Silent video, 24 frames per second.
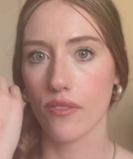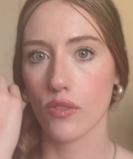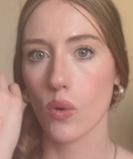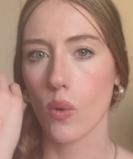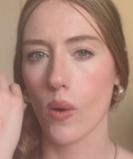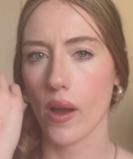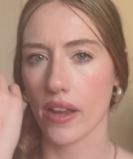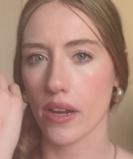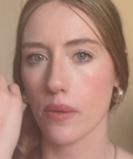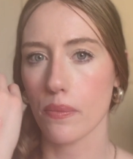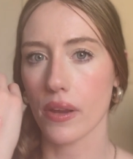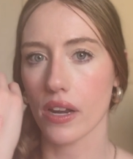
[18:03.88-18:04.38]

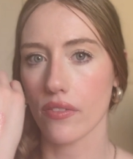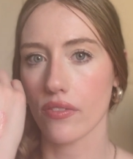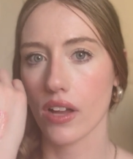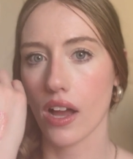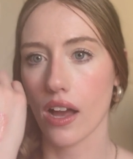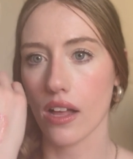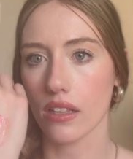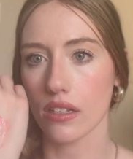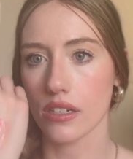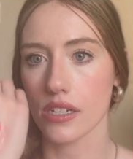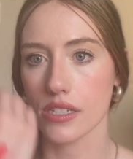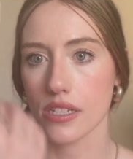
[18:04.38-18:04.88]
quite a bit of
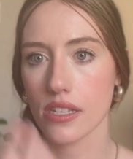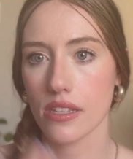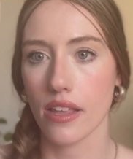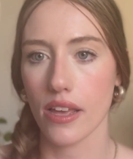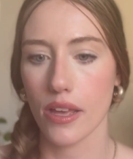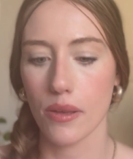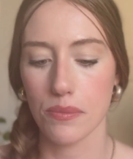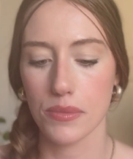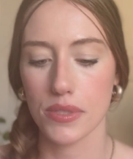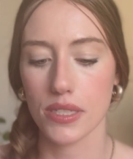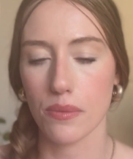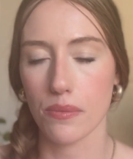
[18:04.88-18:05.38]
color to
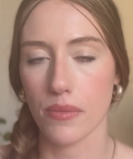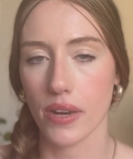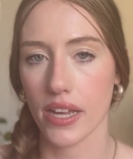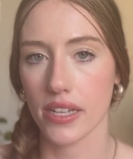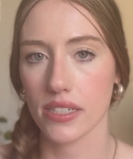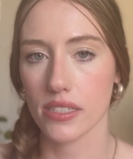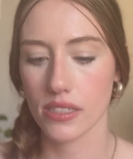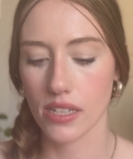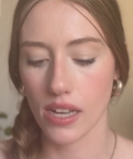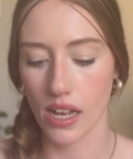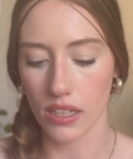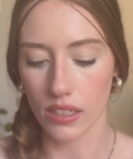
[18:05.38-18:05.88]
them, some
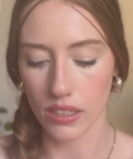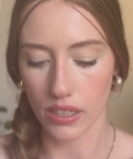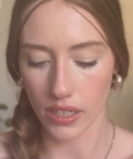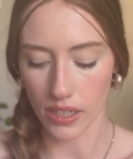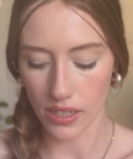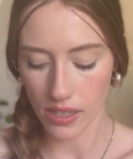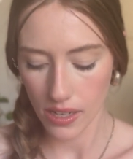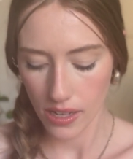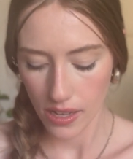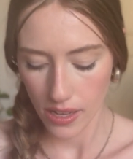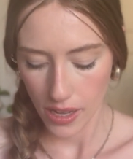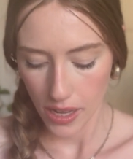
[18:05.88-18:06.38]
nice color.
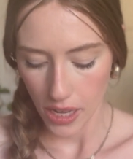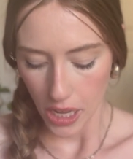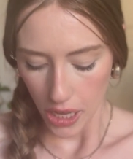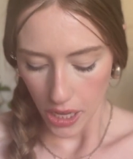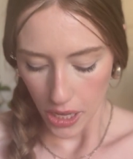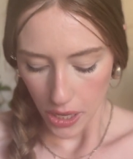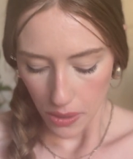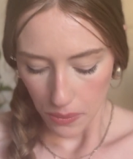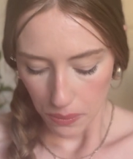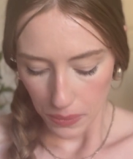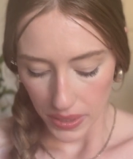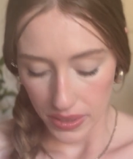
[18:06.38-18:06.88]

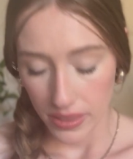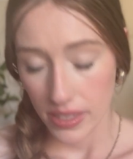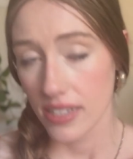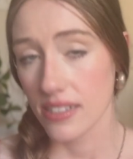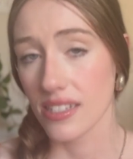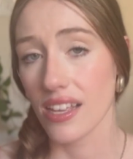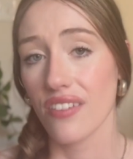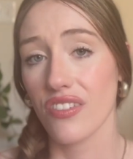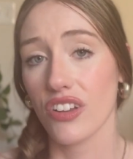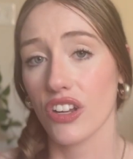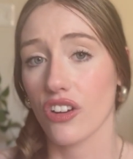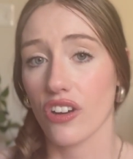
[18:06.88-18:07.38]
But these
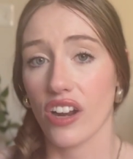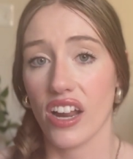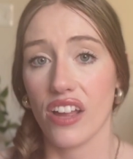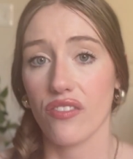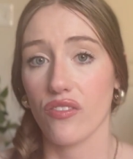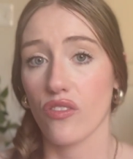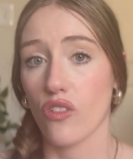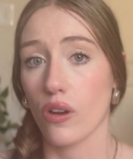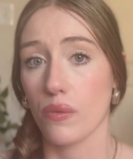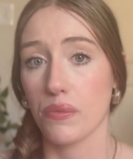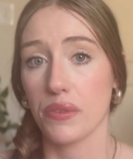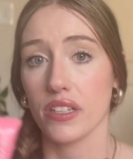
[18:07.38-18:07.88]
have a great
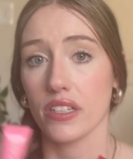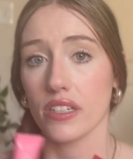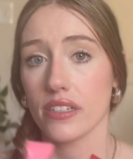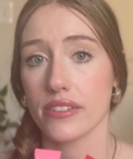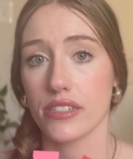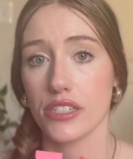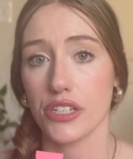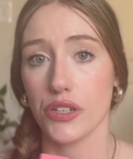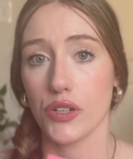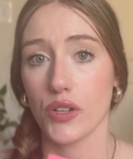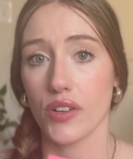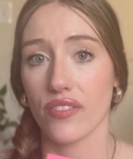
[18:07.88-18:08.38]
formula
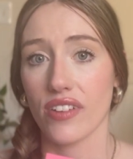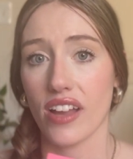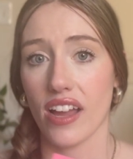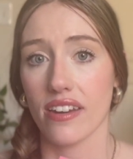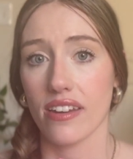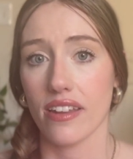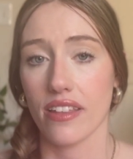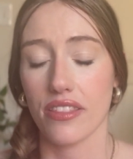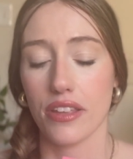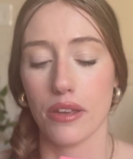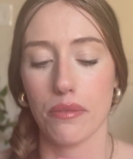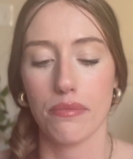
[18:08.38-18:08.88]
too. I've got
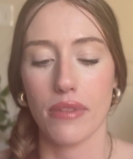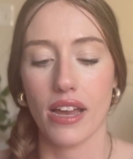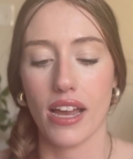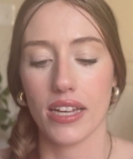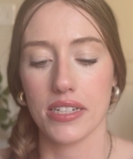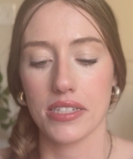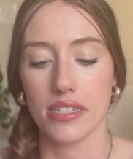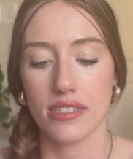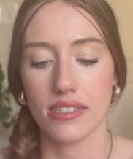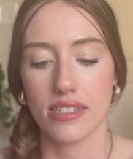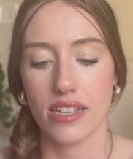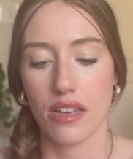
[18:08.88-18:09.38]
nothing bad
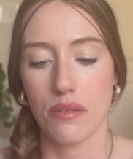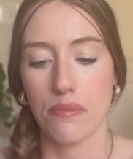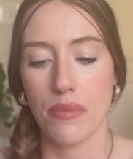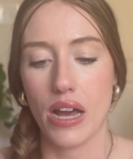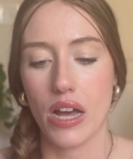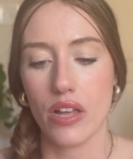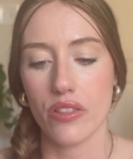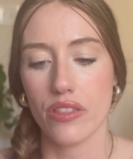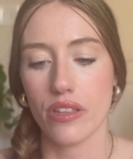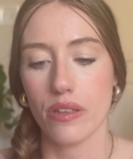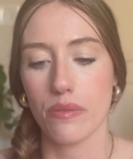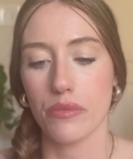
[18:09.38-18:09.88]
to say
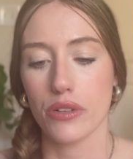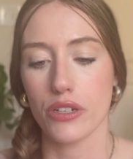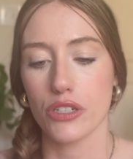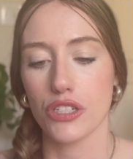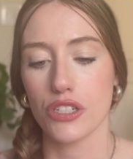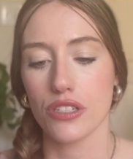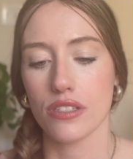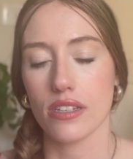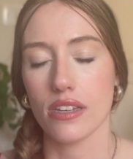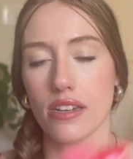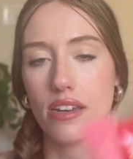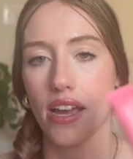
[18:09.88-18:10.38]
about them. They're
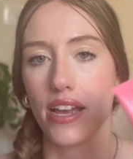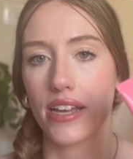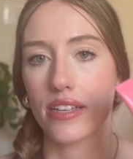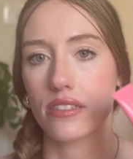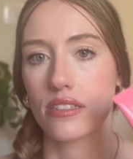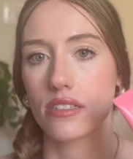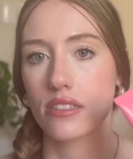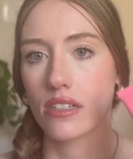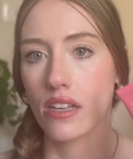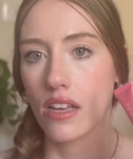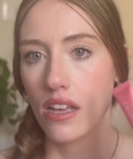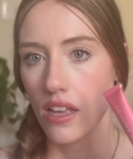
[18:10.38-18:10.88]
just a
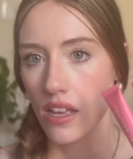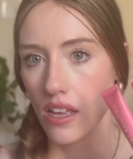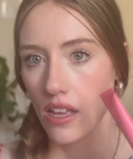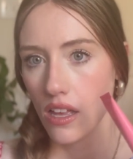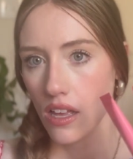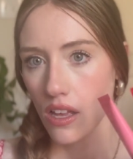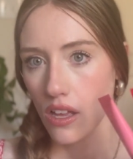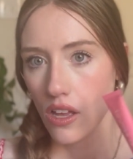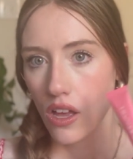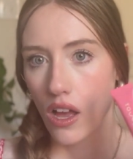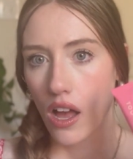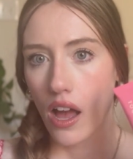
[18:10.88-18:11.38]
nice
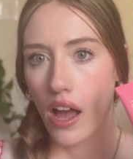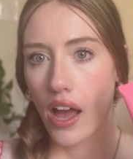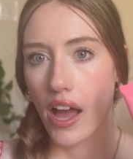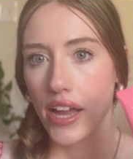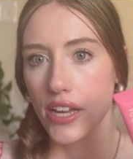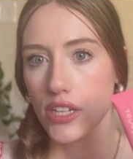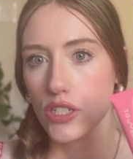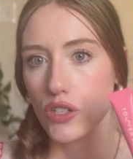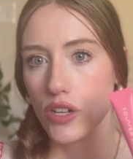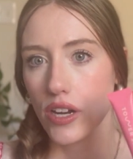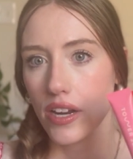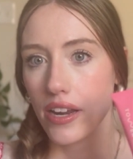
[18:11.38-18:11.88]

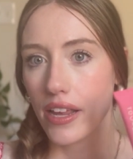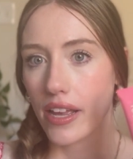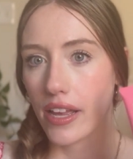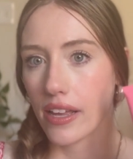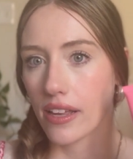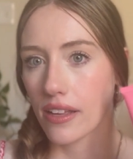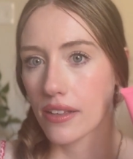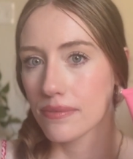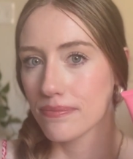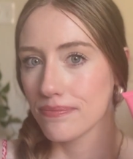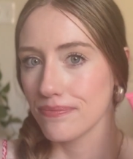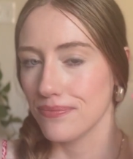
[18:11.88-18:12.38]

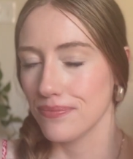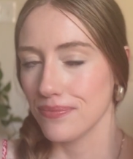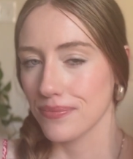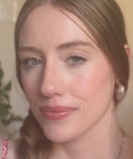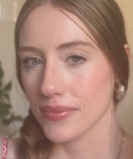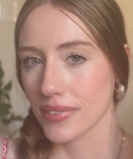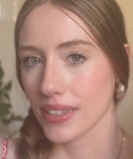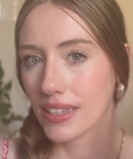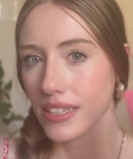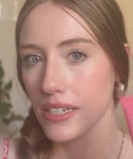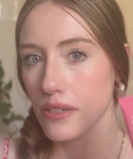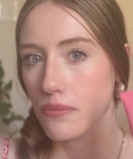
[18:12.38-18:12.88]
hydrating
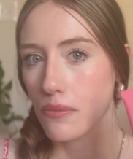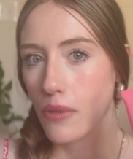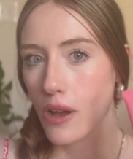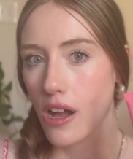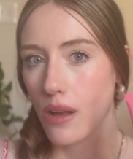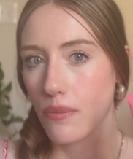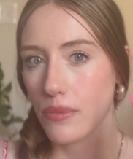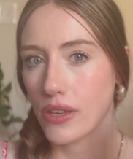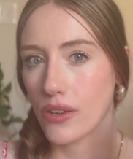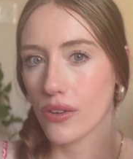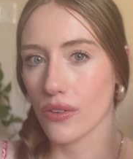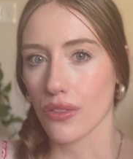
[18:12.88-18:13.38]
lip balm
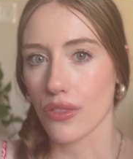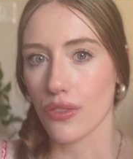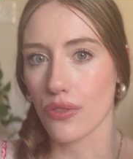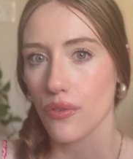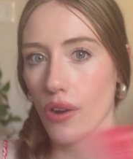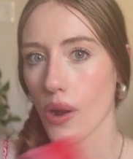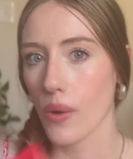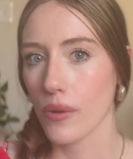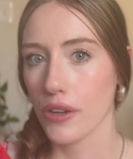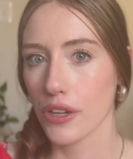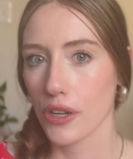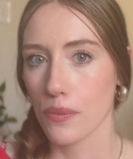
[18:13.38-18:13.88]
that you can
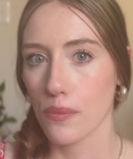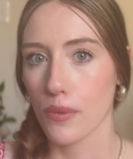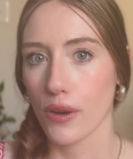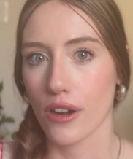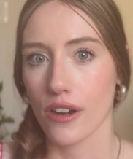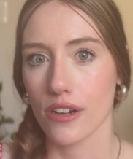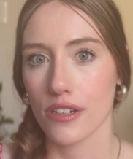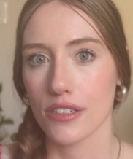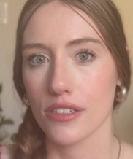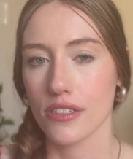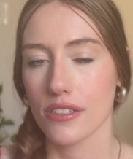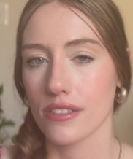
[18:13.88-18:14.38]
throw in your
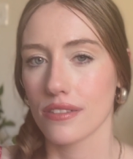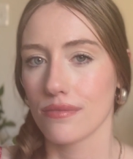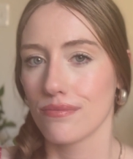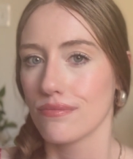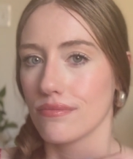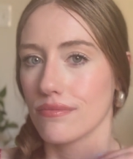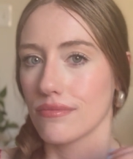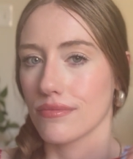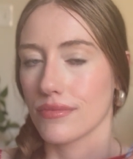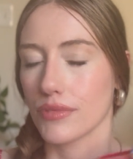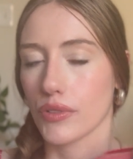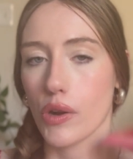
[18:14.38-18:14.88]
purse,
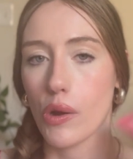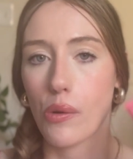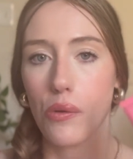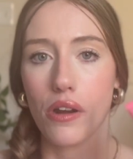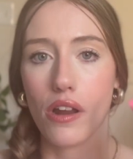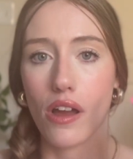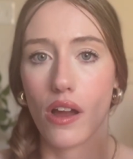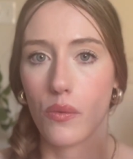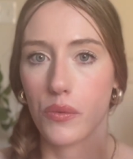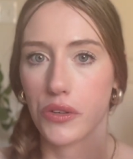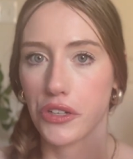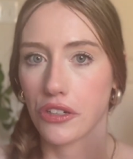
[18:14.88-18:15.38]
throw it
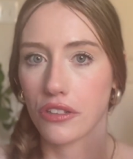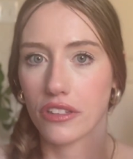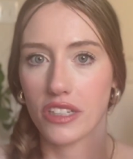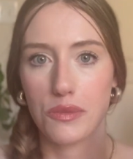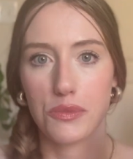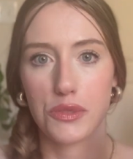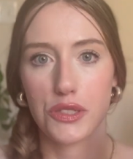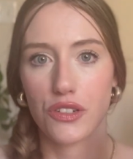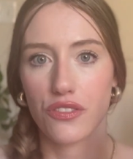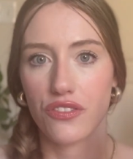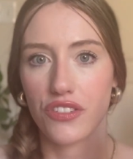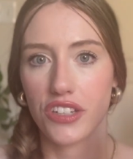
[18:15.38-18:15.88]
on when your
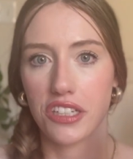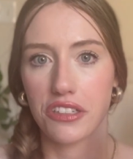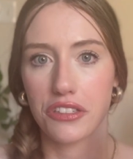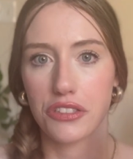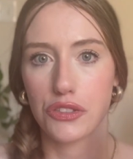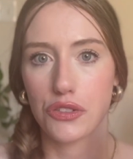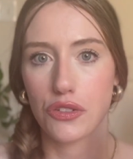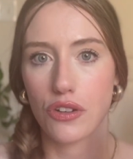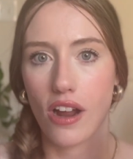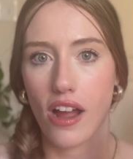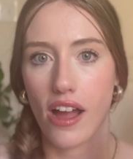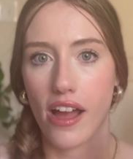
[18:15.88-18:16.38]
lips are feeling
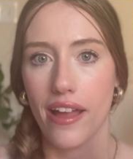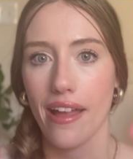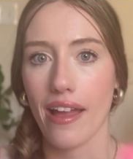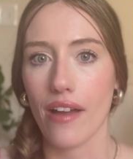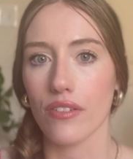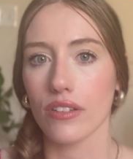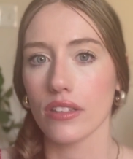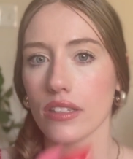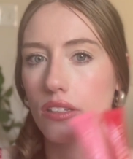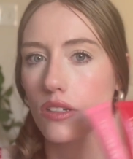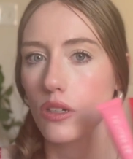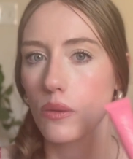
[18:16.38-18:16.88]
dry, have a
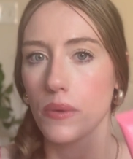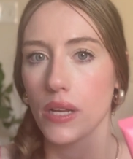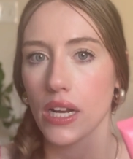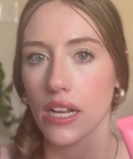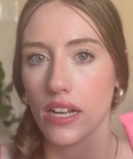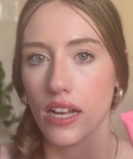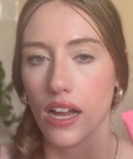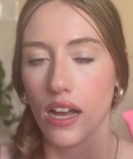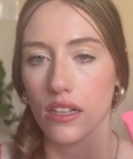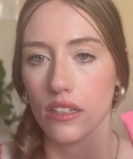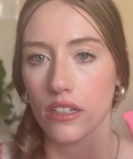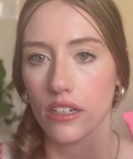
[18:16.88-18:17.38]
little bit of
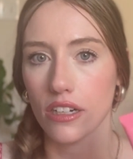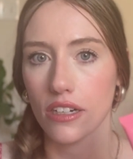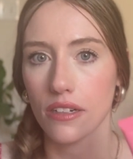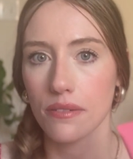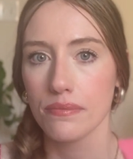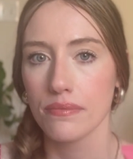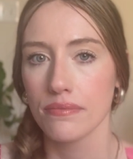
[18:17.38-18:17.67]
color,